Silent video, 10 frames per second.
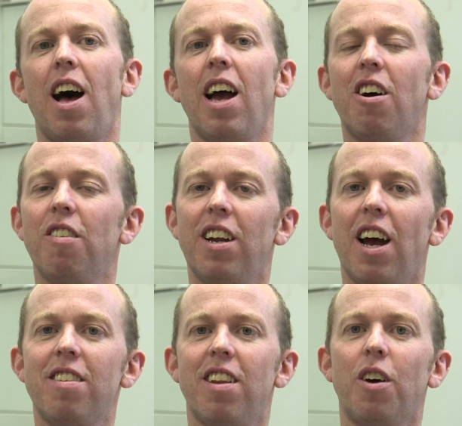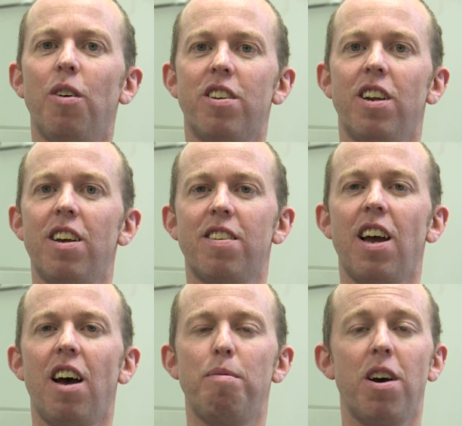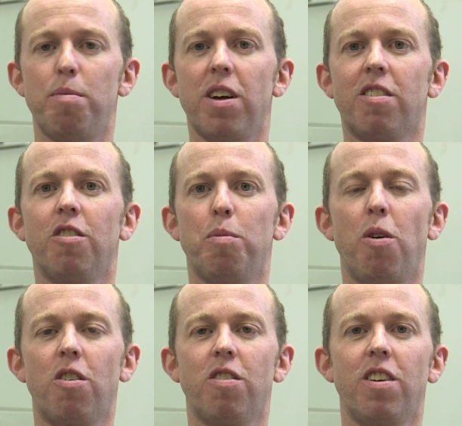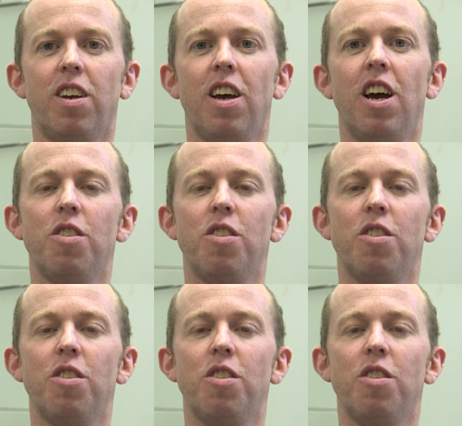I can't really answer that question unless I have mathematical democracy.